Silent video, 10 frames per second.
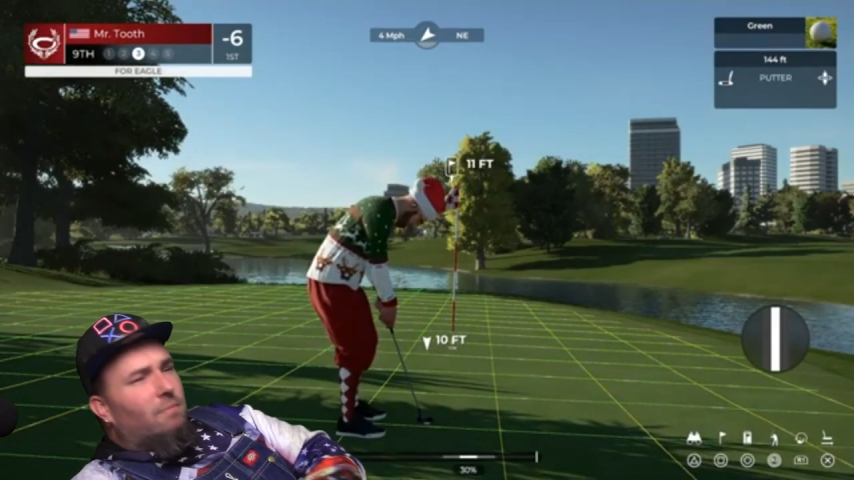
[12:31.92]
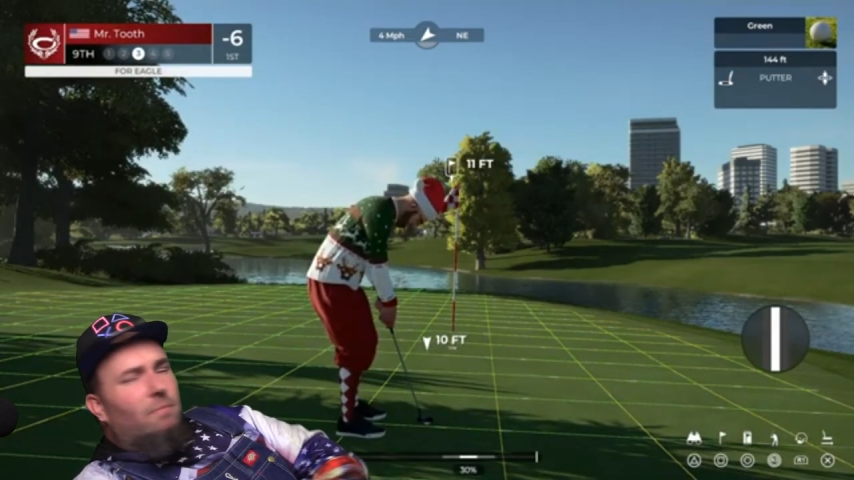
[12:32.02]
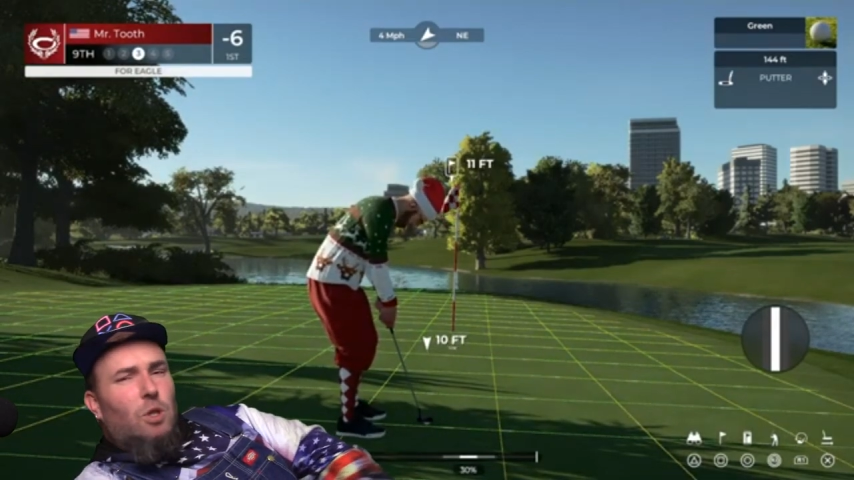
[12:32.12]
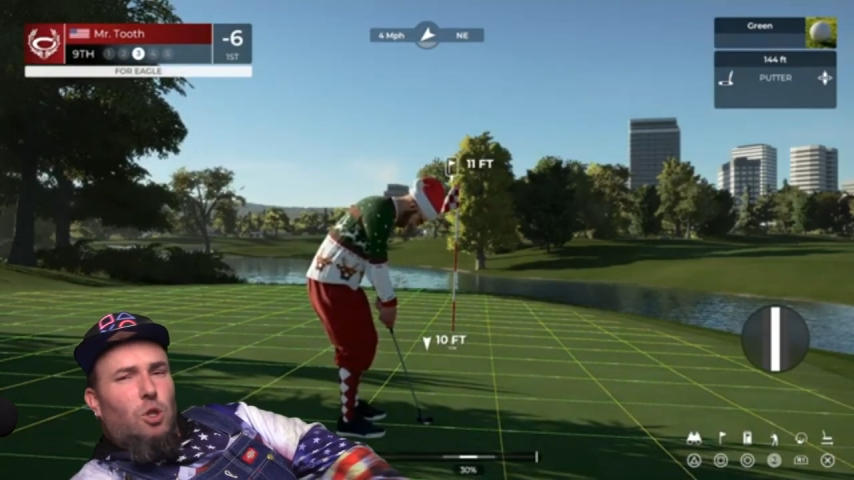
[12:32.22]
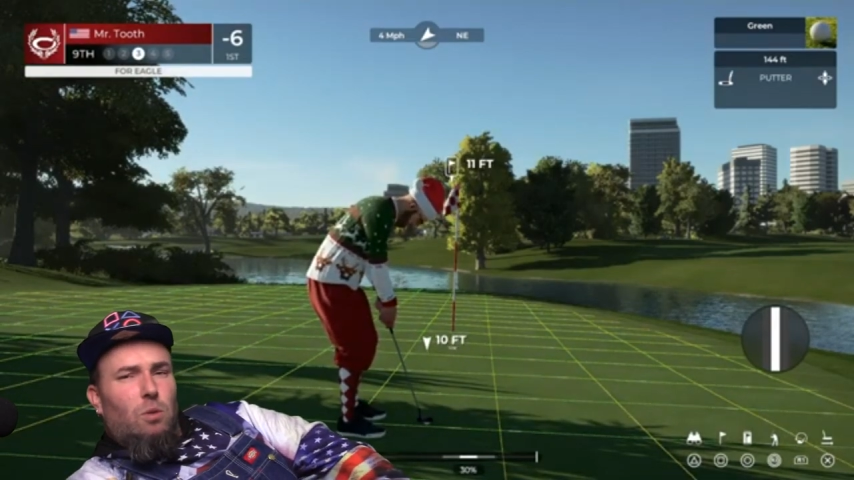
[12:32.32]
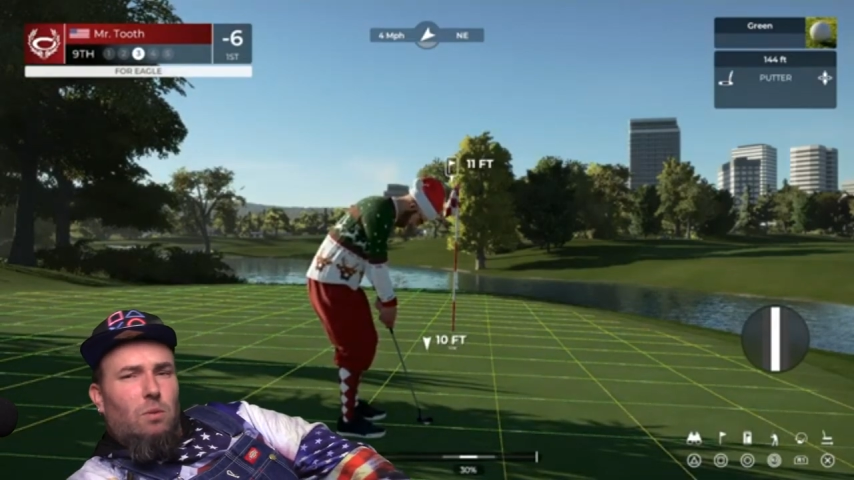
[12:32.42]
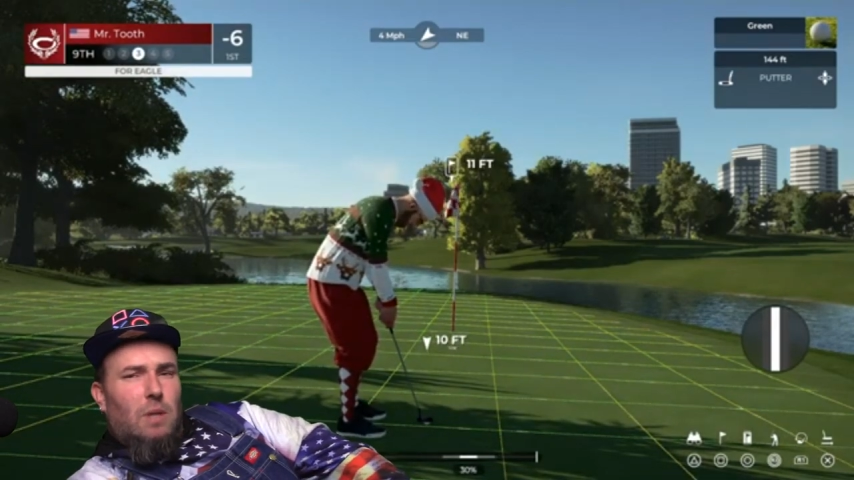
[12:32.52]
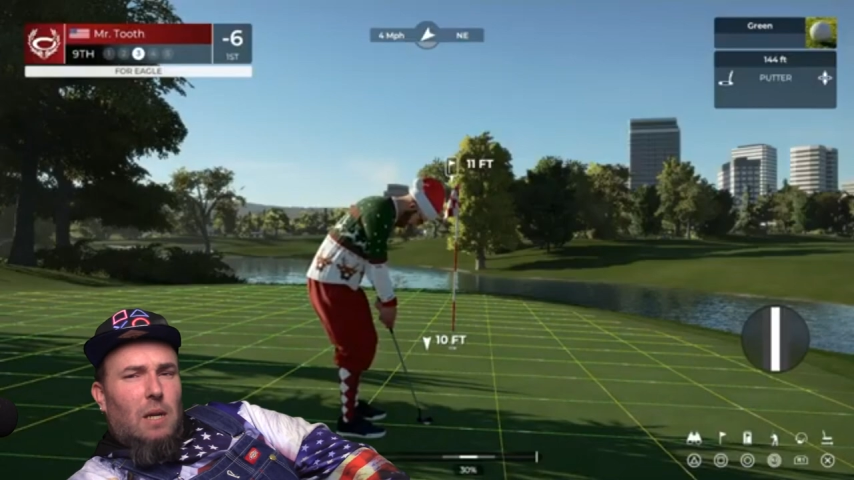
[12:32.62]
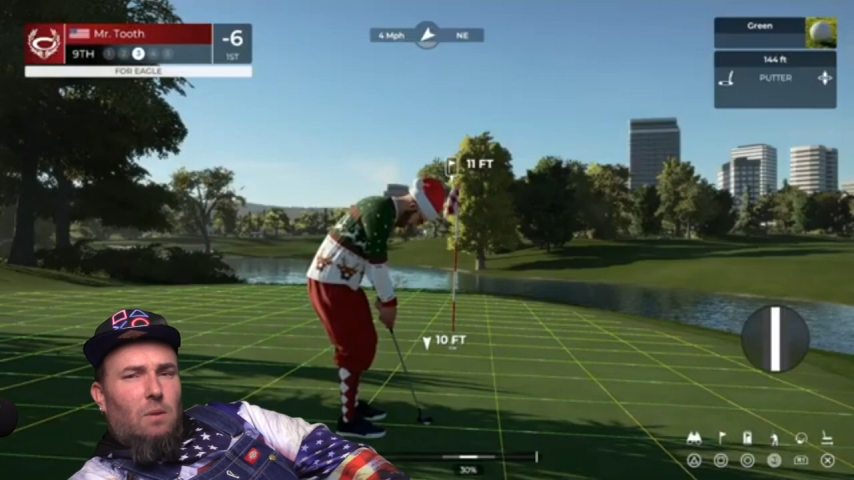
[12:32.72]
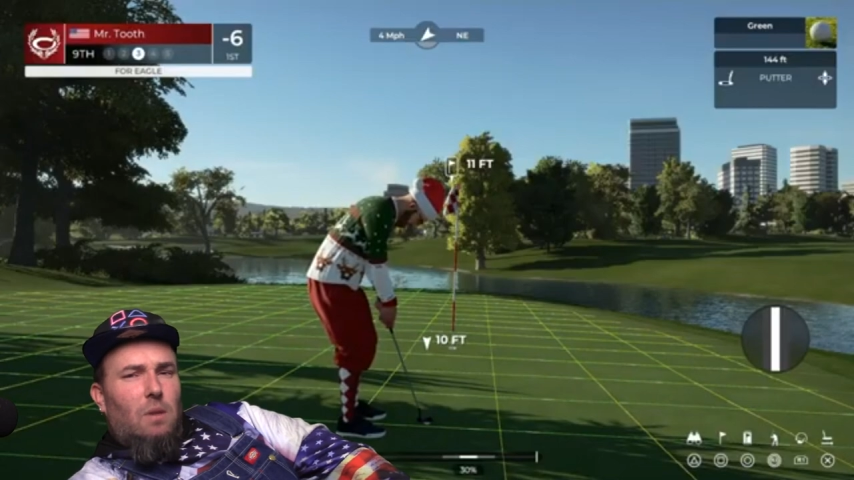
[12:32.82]
my shooting
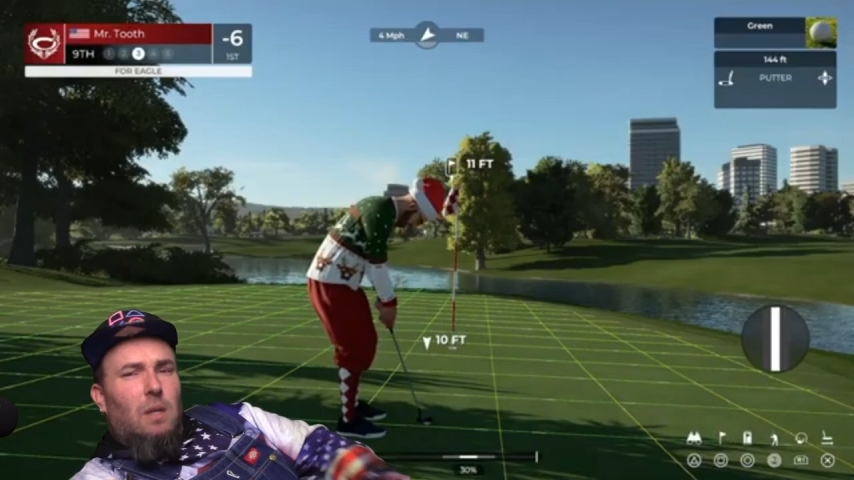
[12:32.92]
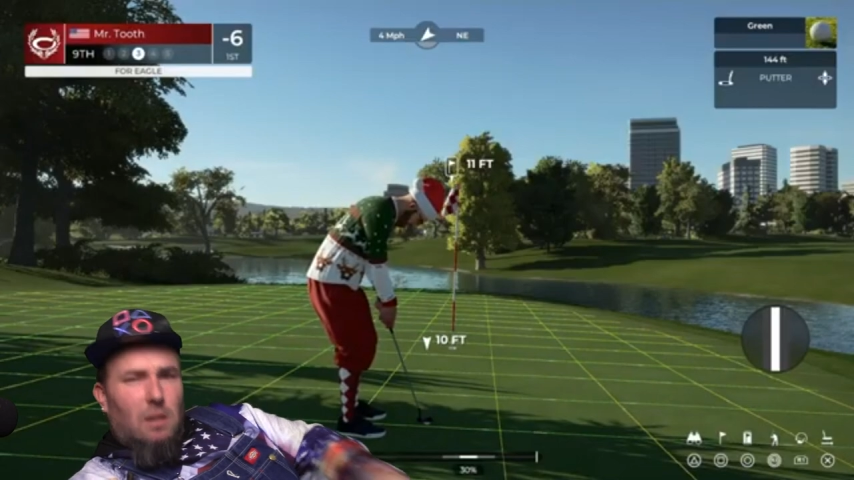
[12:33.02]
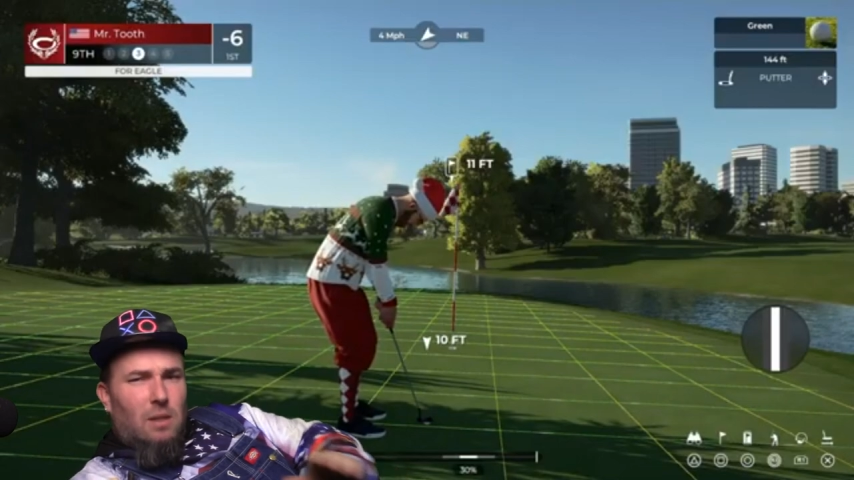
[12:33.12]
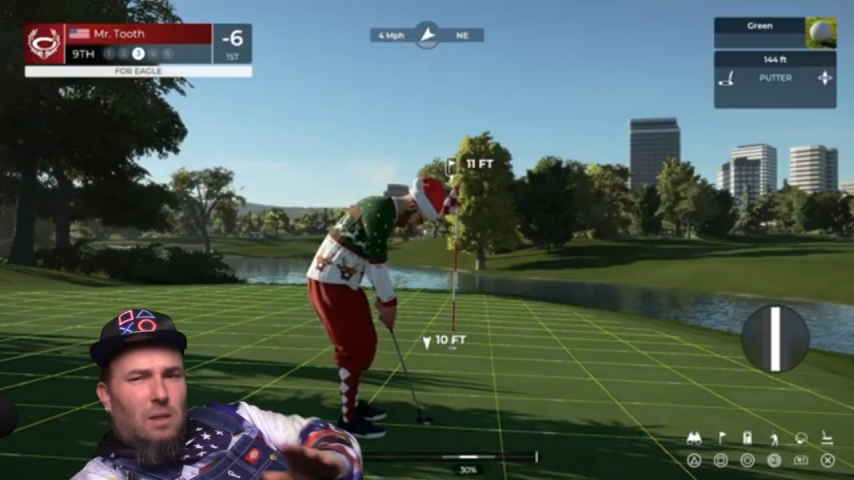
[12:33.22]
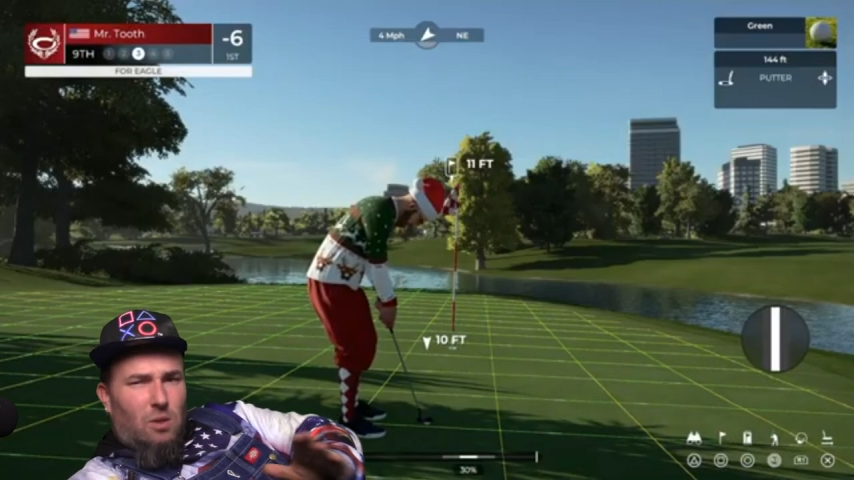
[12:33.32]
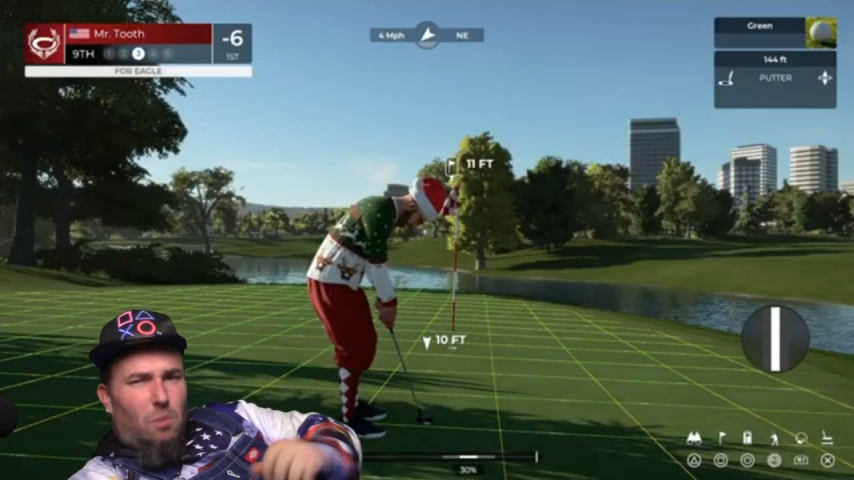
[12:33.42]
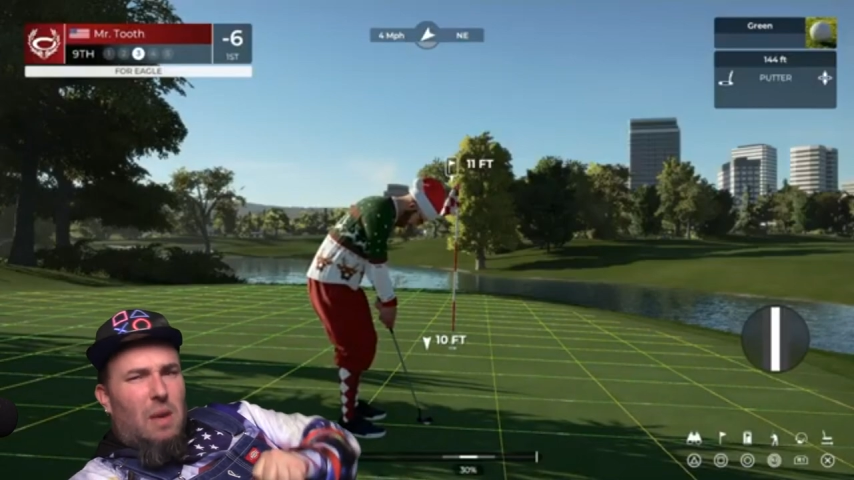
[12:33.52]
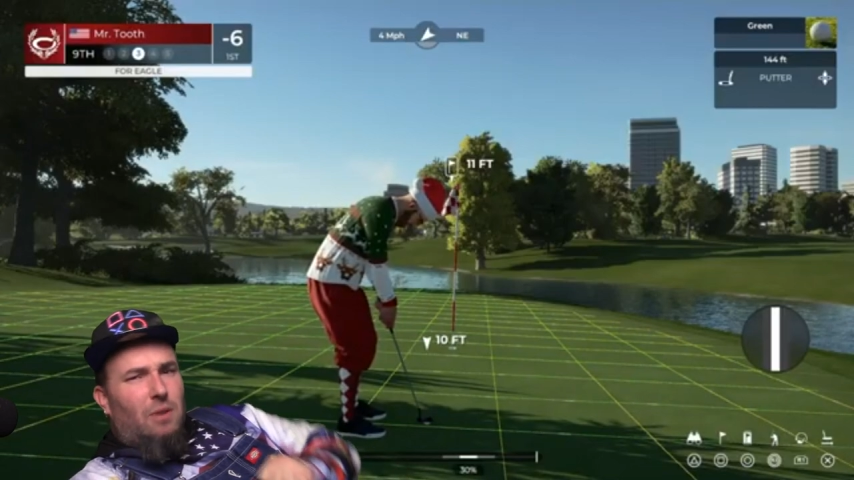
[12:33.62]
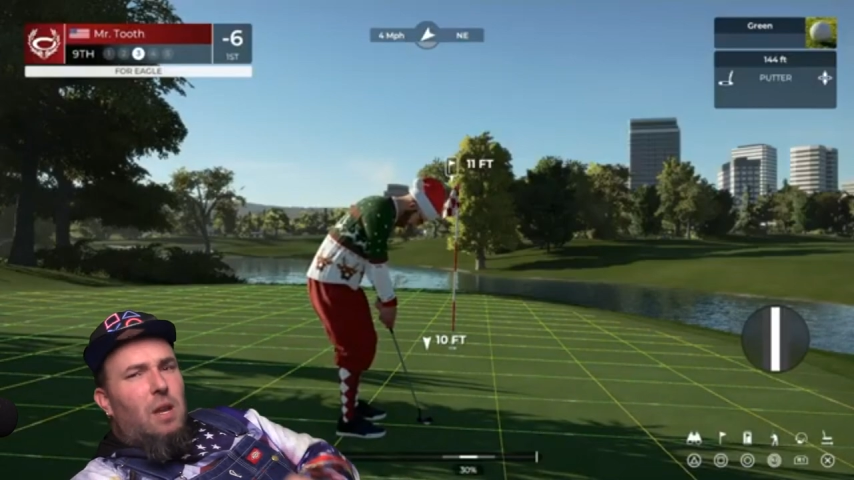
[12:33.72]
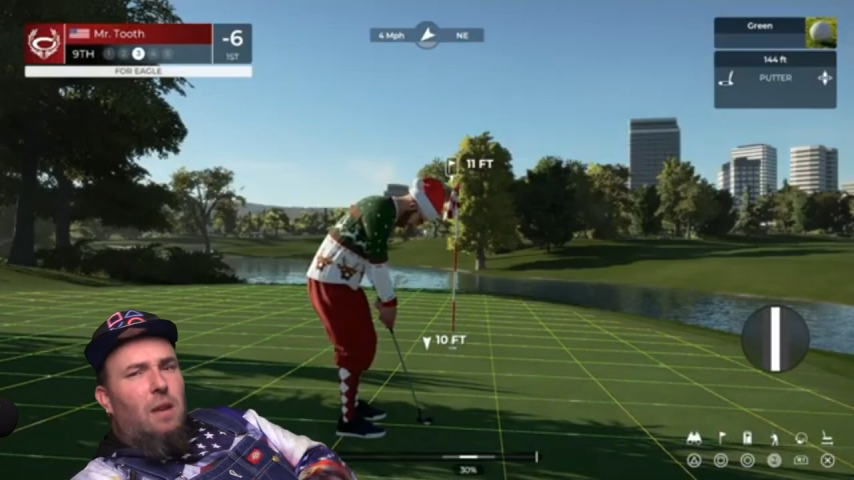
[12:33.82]
out
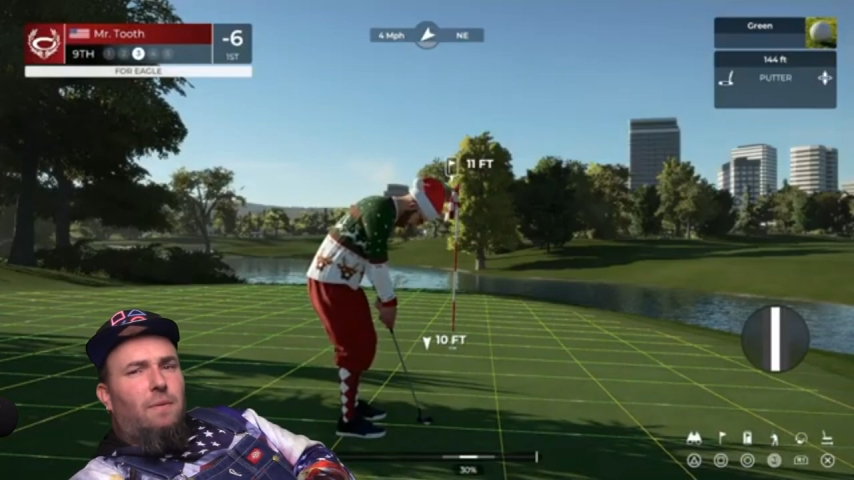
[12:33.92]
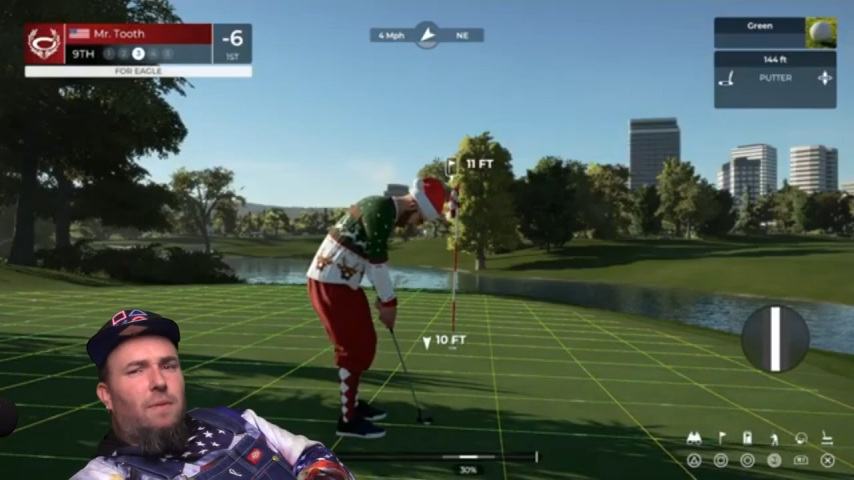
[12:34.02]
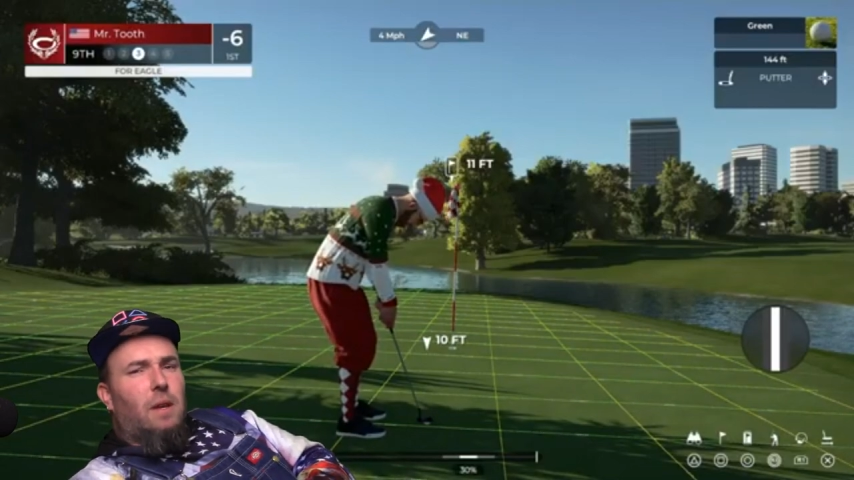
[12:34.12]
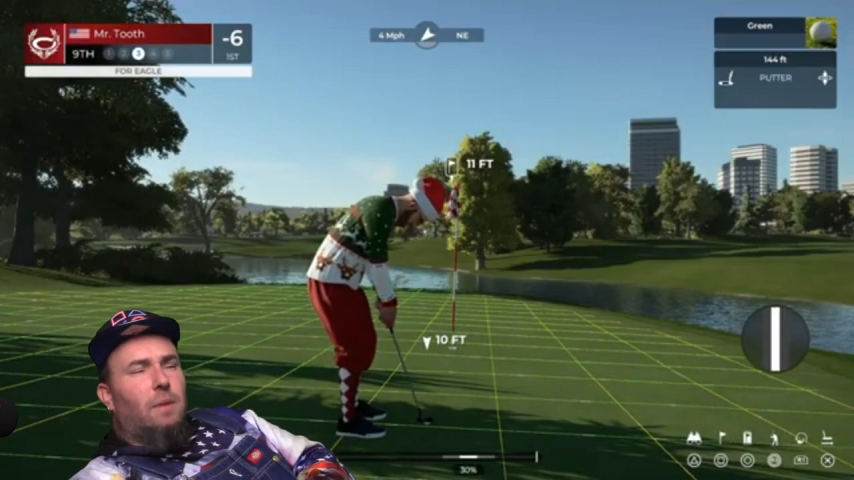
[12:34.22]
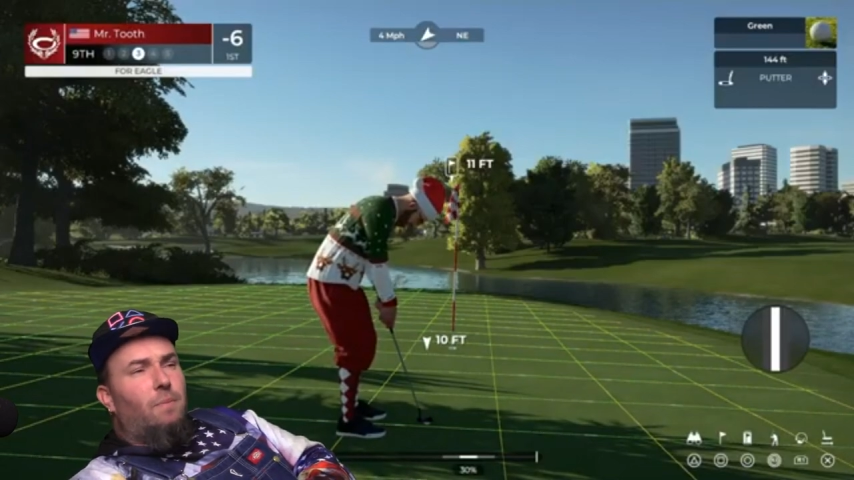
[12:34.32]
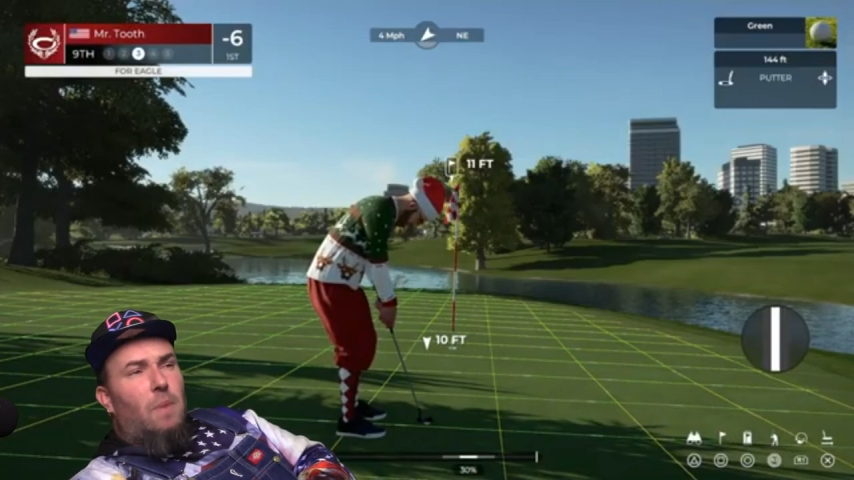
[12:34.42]
about 10 feet.